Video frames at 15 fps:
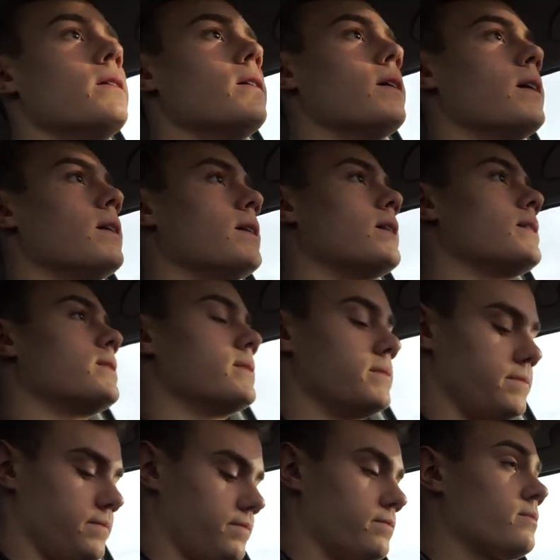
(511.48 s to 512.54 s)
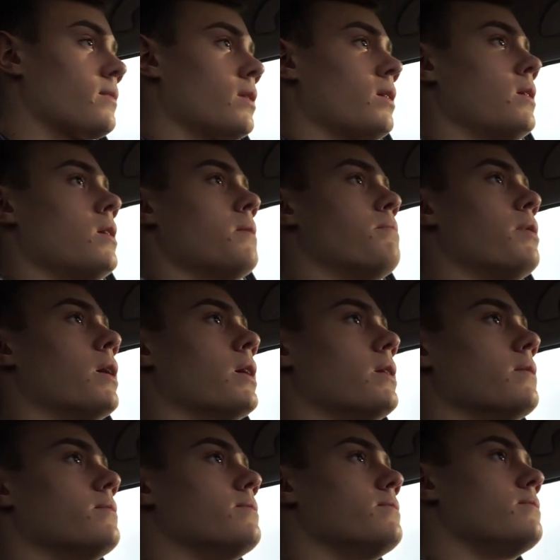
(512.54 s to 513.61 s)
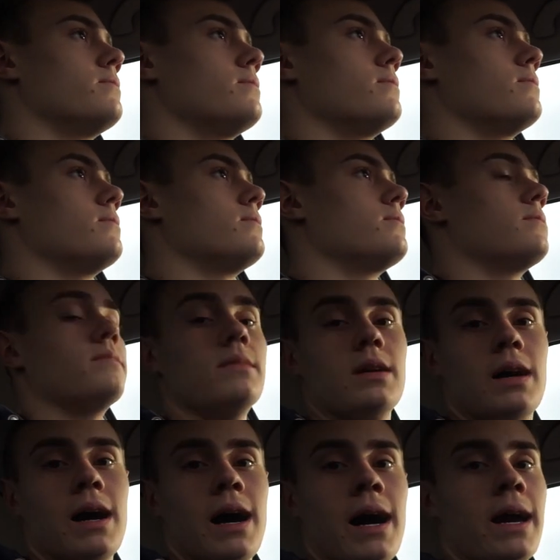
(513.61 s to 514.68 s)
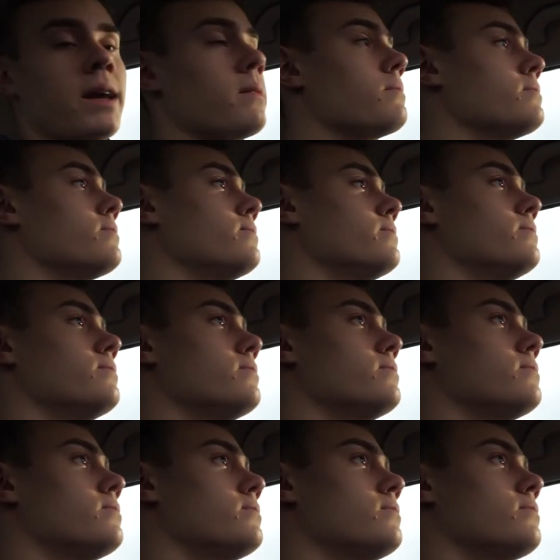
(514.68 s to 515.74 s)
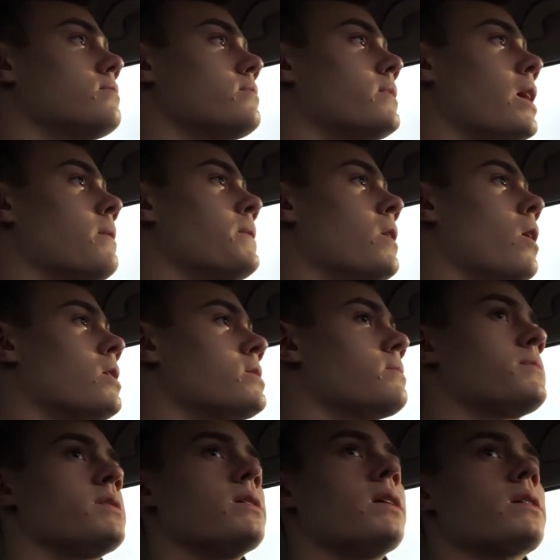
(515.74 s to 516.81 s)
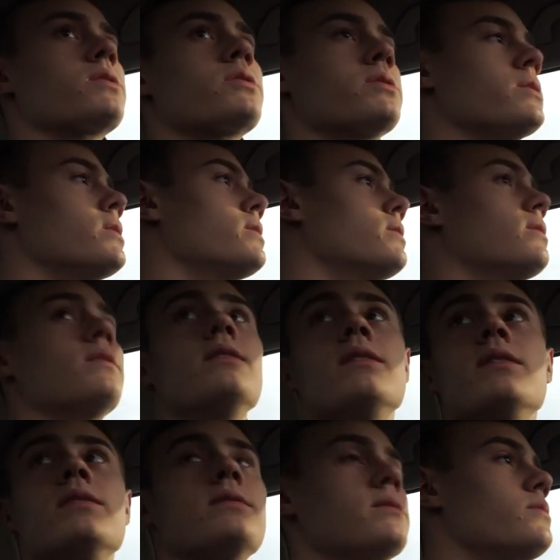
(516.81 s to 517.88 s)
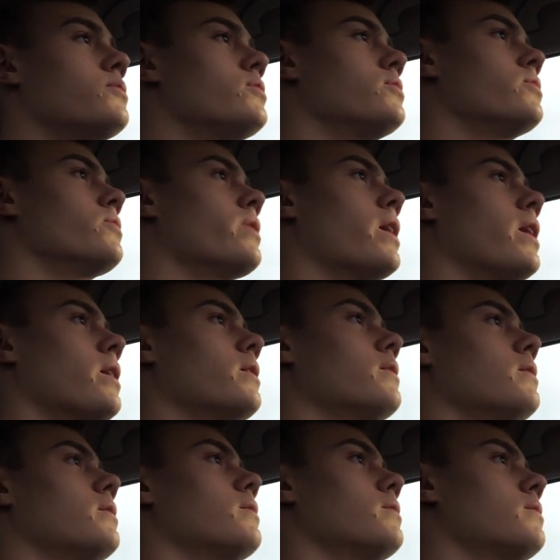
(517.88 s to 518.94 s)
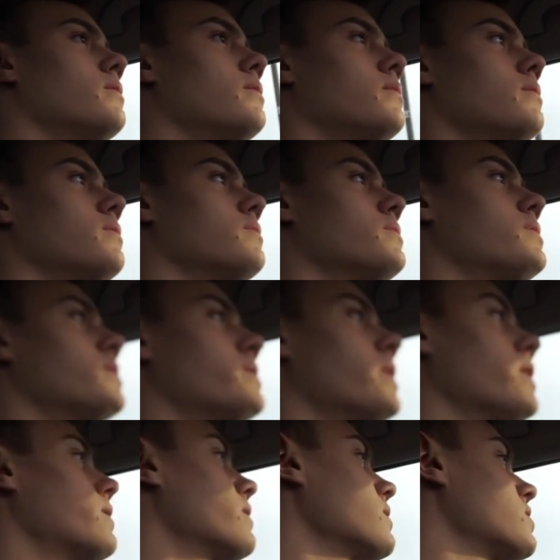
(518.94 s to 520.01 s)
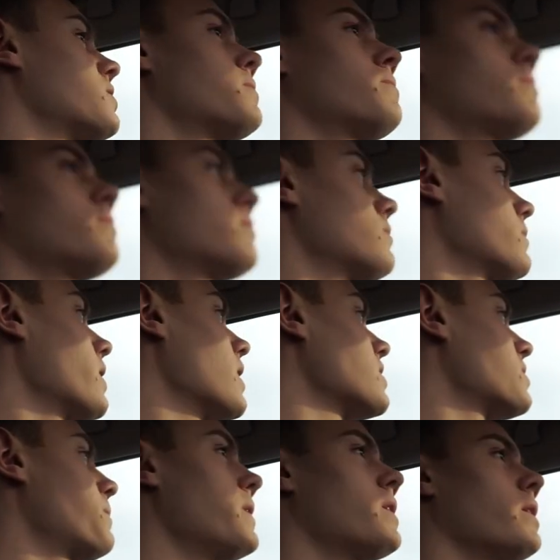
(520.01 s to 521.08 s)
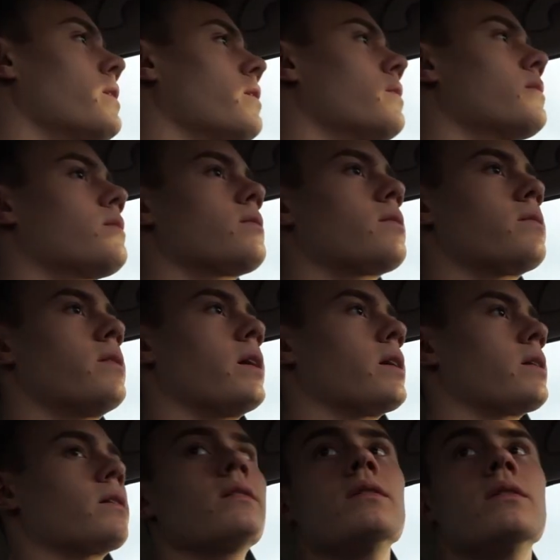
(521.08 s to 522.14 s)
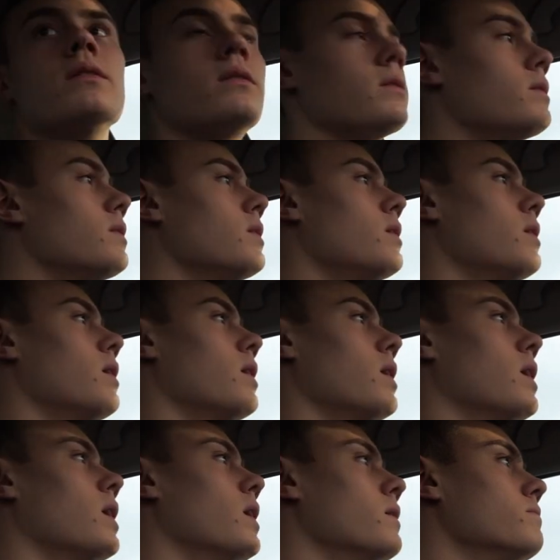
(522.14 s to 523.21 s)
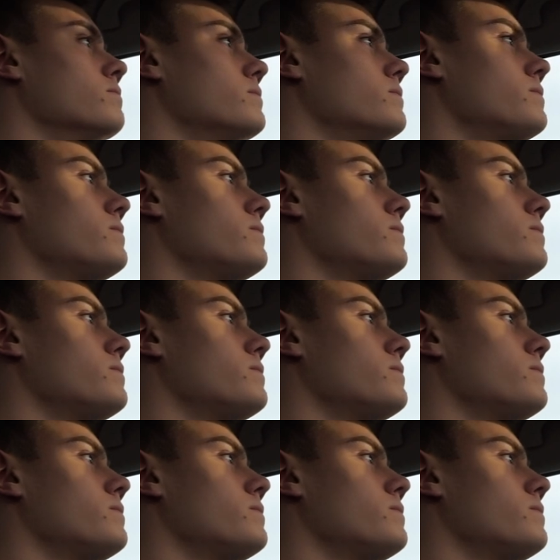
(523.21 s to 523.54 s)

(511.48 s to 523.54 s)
Ah. Uh, but I am. That'd be awesome to actually do that. To take this guest speaking thing. Um.